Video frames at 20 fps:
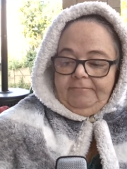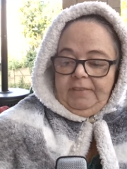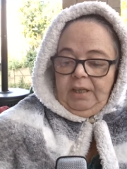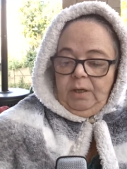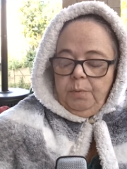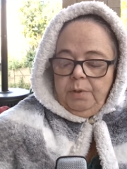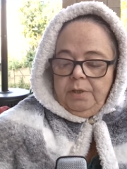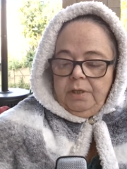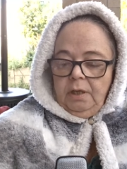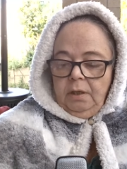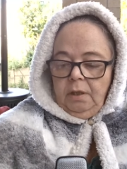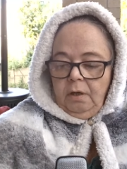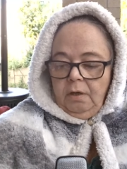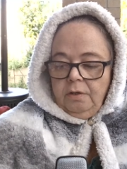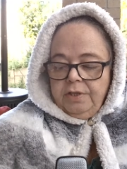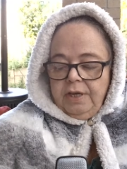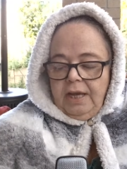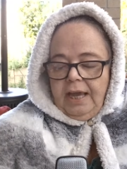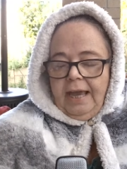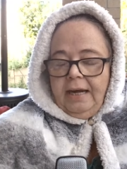It was a
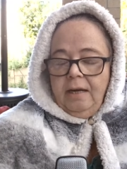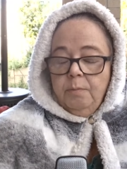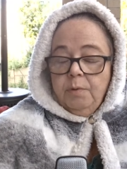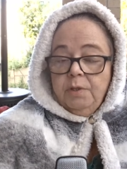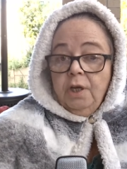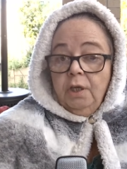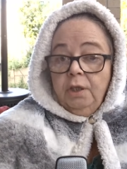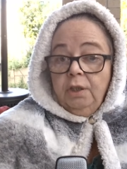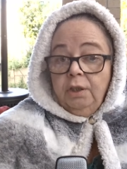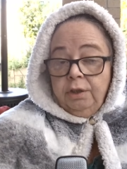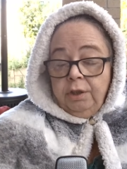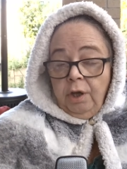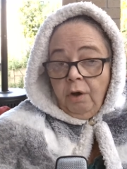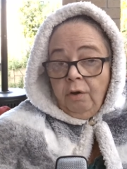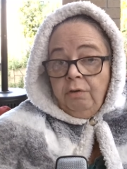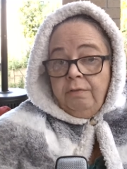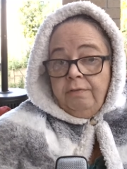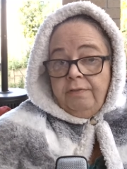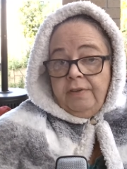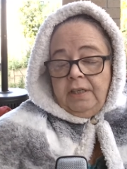lot, and it was a
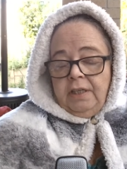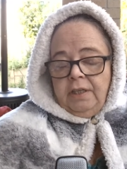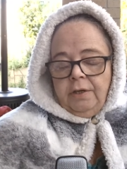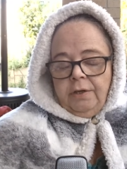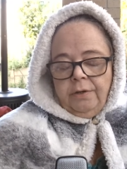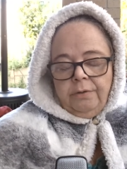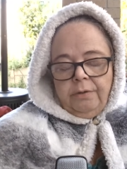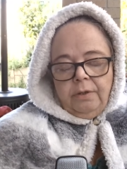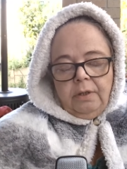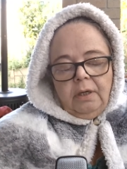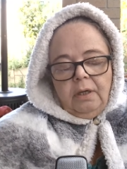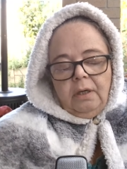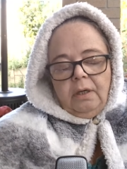long video.